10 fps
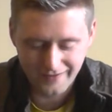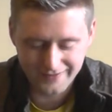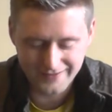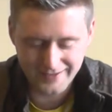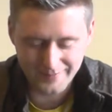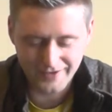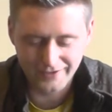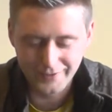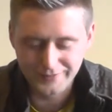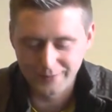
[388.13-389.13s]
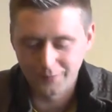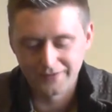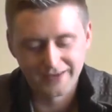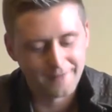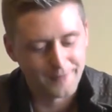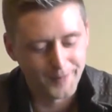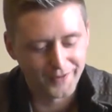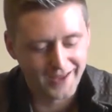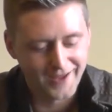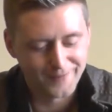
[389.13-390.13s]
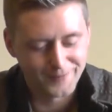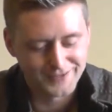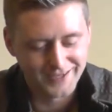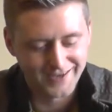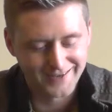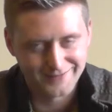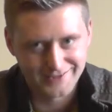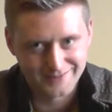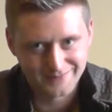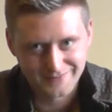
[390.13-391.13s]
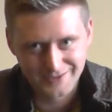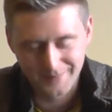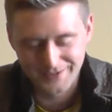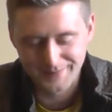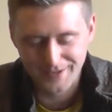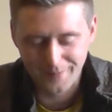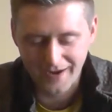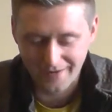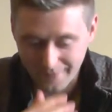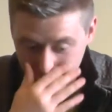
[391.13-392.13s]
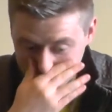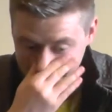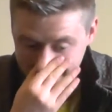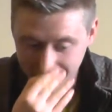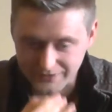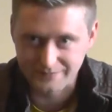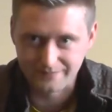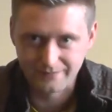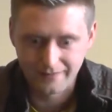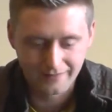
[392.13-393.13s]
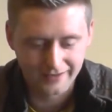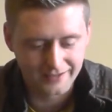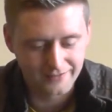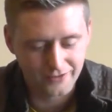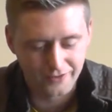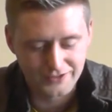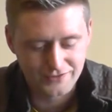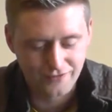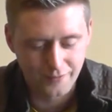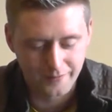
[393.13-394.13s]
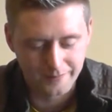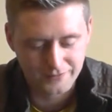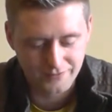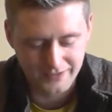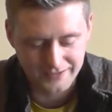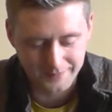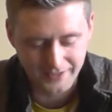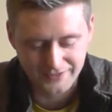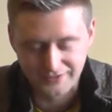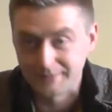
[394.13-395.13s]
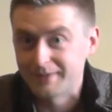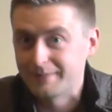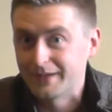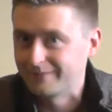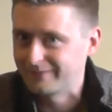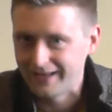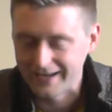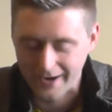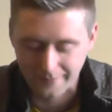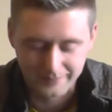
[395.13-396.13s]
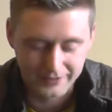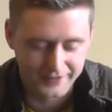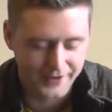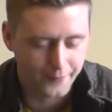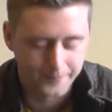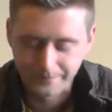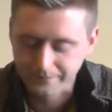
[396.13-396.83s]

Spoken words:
I think I'm going to lose it one day if I'm not careful, so just something to be aware of. I wish they'd have just like got a screw and screwed it into place or something, but anyhow, little niggle.